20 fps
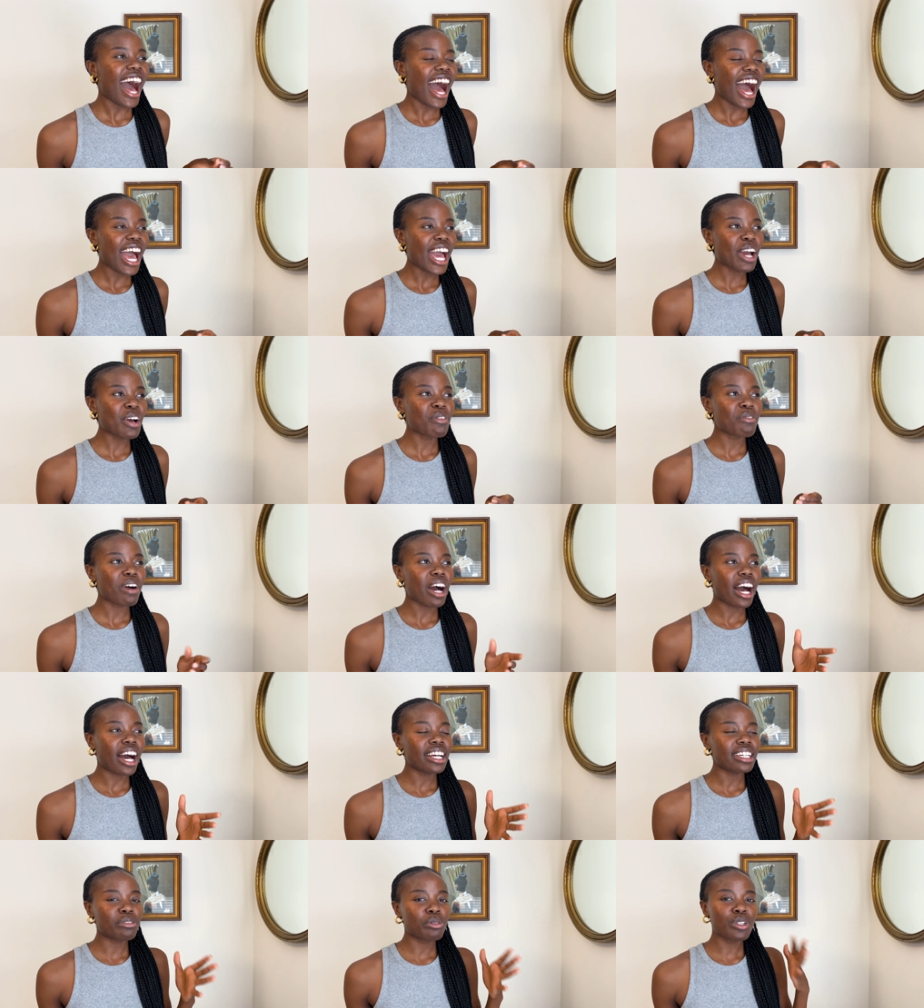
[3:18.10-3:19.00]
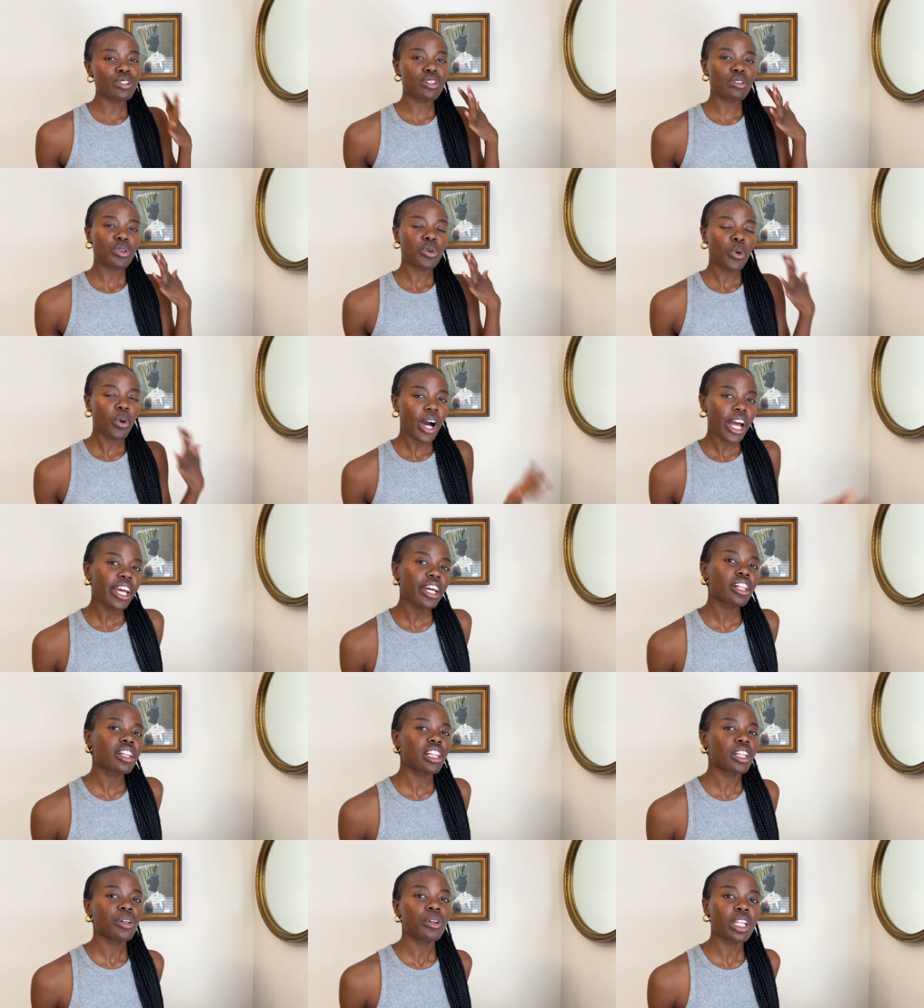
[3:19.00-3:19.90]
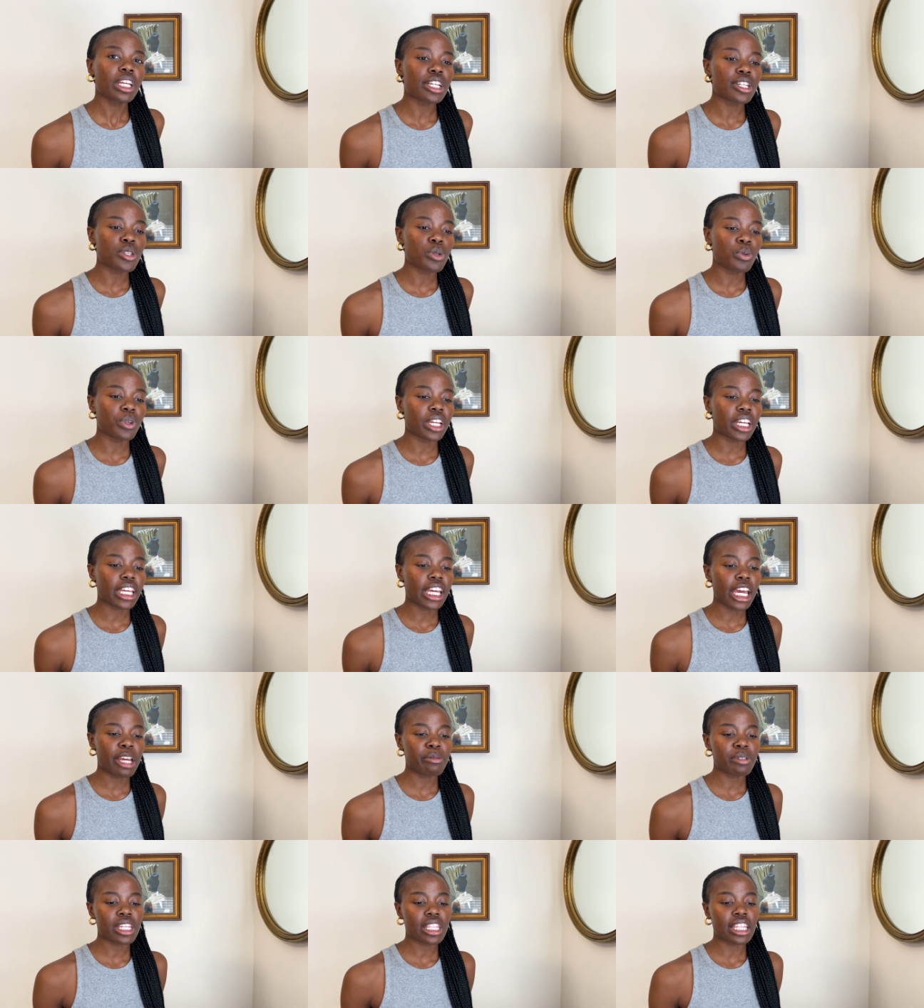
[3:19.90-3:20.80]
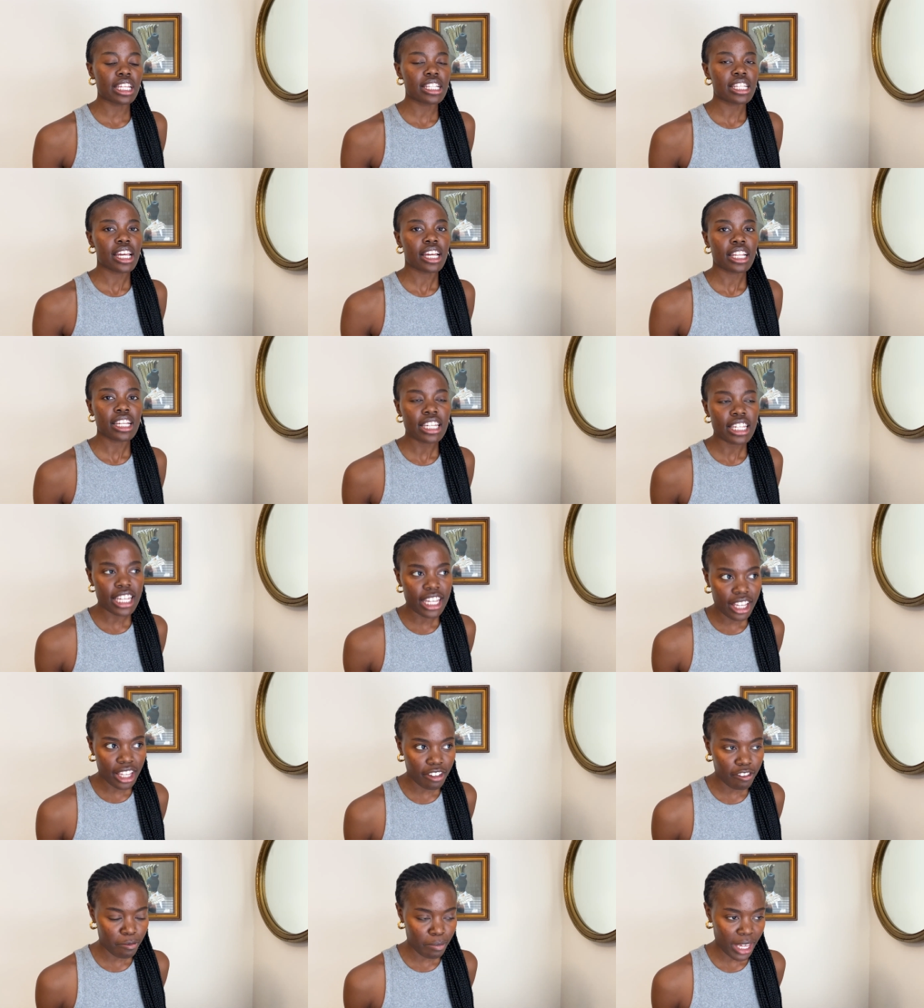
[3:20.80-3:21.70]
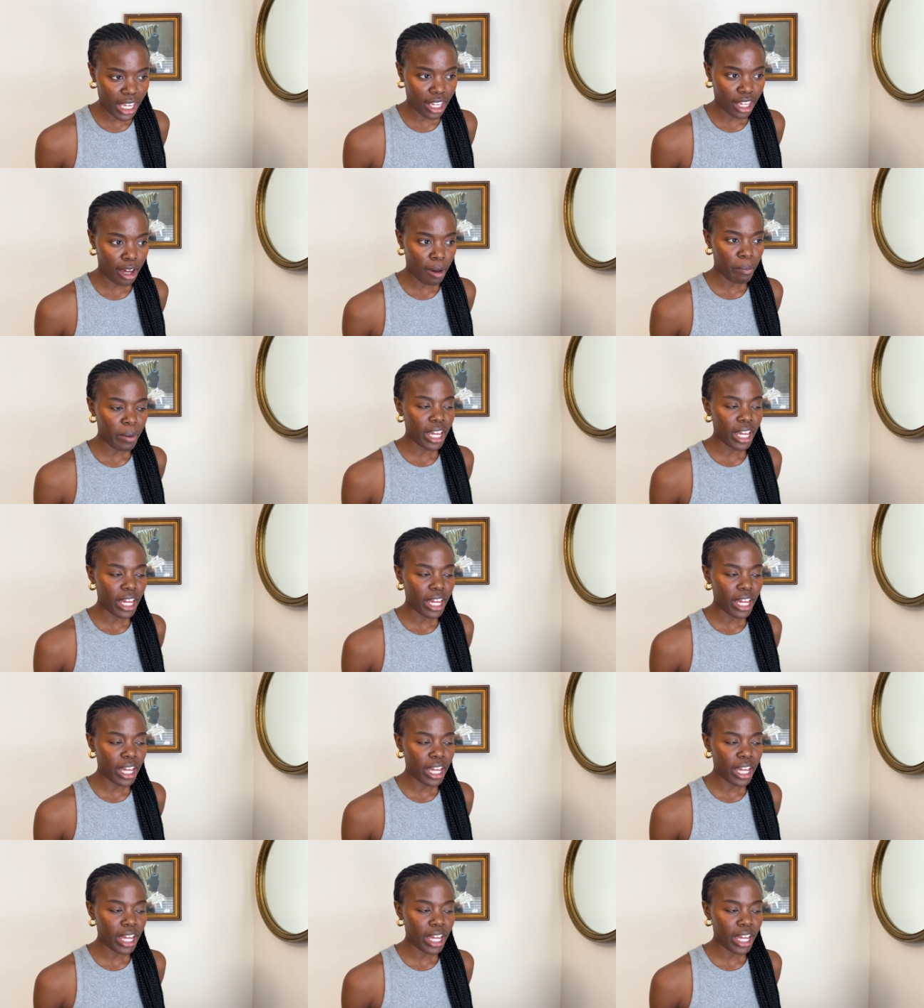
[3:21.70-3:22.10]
I, I was quite clueless when it came to the technique of makeup.